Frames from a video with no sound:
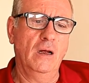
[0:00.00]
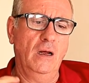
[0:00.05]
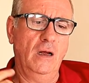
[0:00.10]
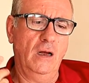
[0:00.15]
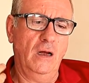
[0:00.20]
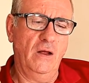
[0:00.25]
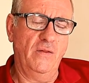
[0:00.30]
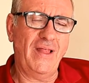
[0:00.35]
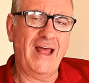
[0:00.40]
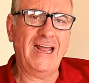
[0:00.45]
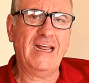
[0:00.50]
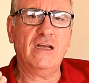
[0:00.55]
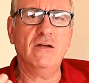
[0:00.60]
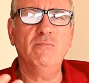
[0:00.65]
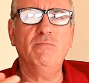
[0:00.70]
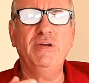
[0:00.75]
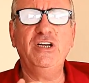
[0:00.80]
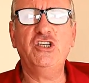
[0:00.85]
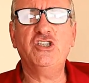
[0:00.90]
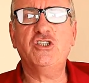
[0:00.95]
Uh, they
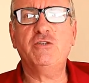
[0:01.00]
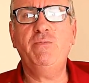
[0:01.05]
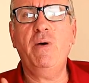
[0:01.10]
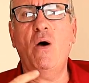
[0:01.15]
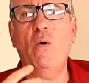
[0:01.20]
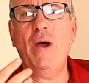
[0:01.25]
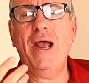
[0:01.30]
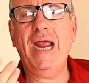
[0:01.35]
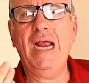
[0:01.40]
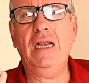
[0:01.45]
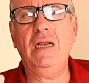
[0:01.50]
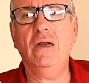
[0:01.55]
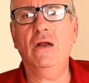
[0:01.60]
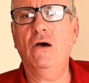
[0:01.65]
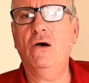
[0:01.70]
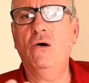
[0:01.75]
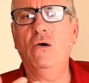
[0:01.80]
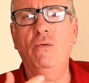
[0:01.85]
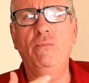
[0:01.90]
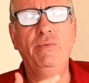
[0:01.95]
can be spying
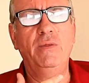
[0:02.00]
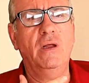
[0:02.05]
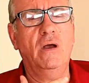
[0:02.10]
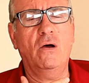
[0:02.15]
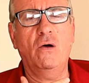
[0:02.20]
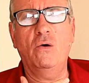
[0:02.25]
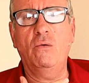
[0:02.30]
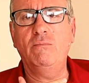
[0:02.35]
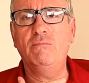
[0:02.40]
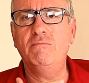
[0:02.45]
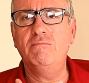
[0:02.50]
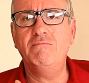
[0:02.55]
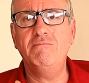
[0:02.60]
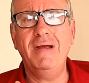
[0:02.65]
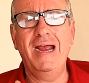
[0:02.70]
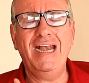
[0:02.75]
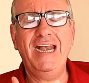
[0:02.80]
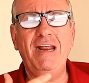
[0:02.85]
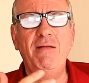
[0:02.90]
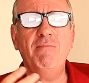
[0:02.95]
on, on
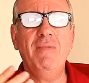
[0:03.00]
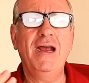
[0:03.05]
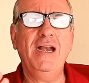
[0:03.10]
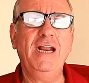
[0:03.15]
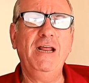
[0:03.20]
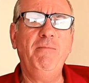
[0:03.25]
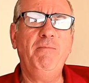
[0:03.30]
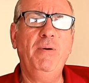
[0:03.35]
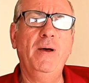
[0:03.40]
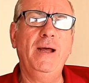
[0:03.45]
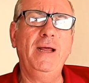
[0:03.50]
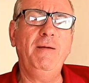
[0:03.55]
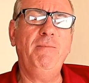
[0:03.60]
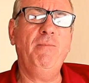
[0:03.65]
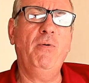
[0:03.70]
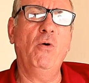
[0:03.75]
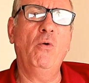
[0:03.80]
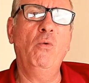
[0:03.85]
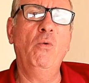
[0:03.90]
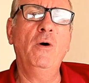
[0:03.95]
many, many
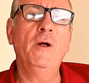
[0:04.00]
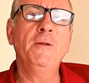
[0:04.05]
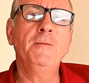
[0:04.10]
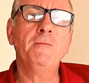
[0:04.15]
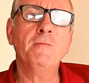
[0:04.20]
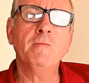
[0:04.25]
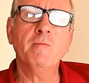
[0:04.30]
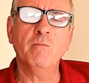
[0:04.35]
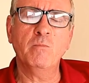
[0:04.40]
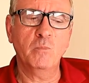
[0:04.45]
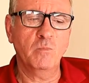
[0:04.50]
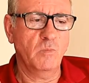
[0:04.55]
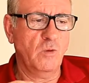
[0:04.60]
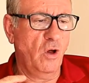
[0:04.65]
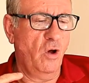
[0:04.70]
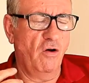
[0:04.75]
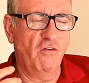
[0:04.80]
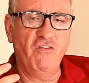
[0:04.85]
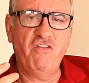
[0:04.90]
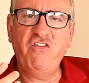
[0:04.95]
people
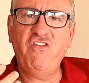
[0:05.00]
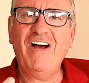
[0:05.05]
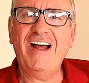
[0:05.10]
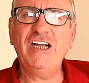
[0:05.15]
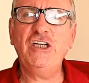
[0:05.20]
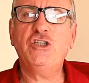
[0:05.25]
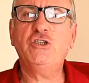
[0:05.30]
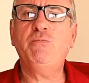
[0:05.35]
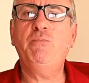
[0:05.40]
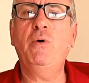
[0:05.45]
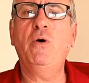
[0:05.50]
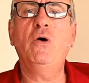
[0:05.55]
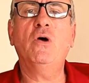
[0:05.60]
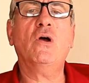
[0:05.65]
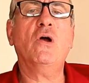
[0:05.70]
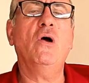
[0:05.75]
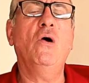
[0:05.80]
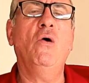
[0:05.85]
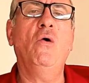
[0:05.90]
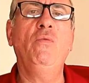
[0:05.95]
on
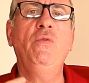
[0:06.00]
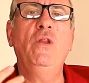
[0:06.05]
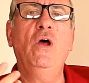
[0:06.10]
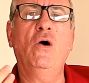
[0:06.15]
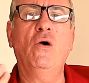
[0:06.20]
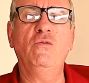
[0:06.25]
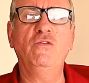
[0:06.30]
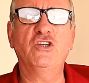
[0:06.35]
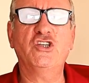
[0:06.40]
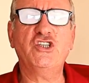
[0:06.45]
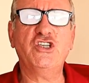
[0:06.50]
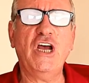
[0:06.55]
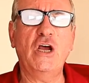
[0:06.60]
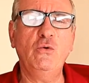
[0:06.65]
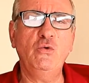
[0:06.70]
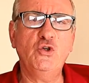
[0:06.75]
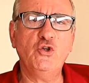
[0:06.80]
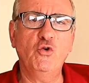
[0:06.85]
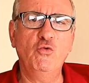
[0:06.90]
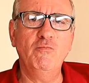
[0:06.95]
Facebook, on, on
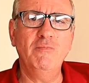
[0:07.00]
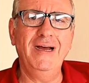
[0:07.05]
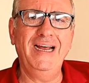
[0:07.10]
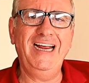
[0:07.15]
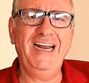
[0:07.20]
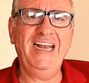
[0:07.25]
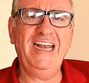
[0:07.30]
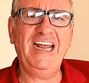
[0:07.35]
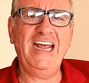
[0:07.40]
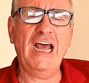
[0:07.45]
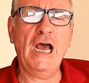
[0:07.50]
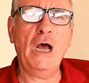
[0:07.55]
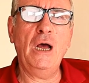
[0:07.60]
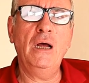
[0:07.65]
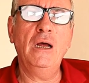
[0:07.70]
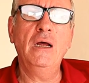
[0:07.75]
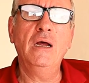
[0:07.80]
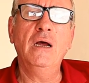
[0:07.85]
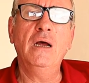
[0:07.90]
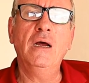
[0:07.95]
social
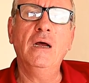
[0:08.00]
media